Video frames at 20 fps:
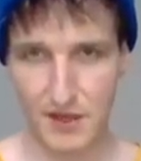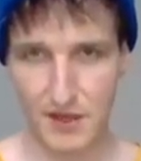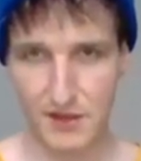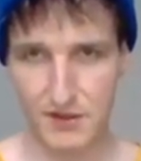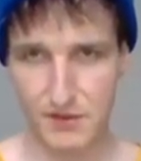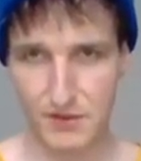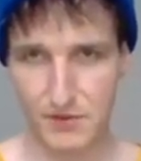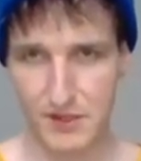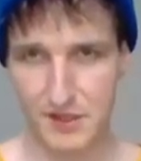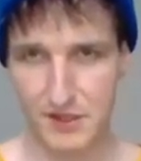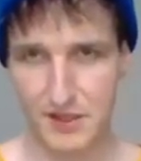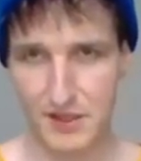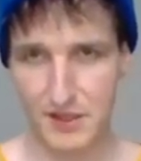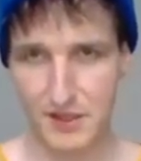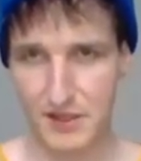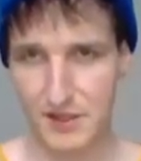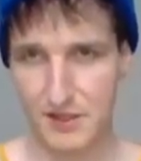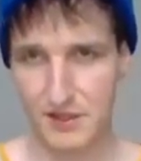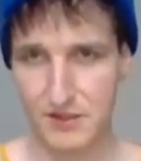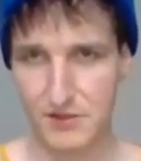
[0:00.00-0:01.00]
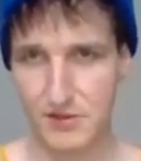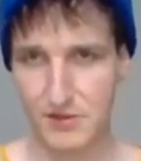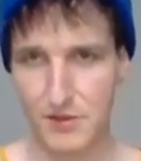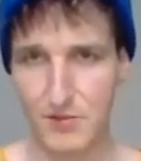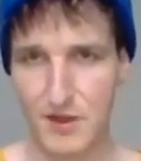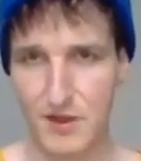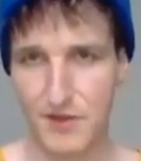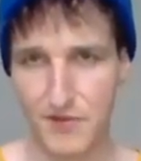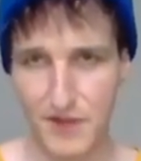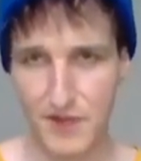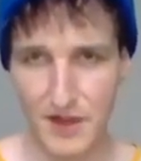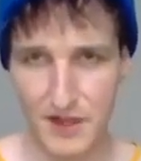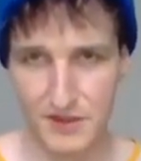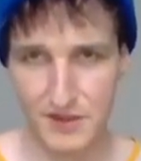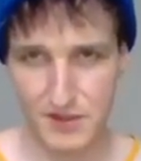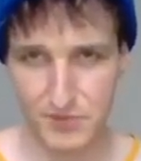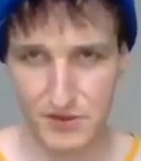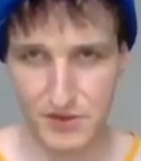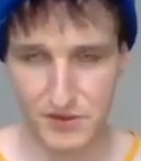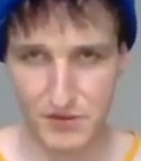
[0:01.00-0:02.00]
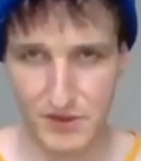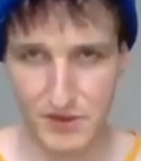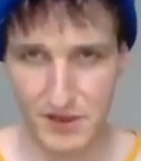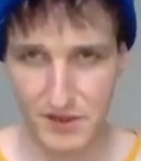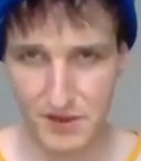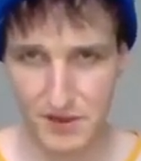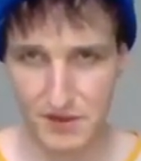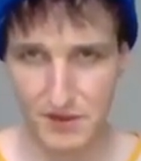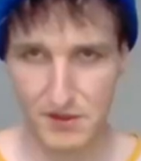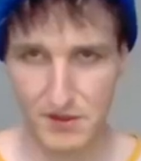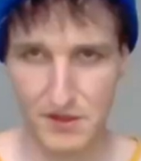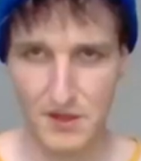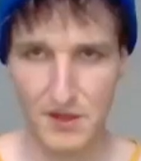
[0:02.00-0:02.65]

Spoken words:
switching extremely fast between the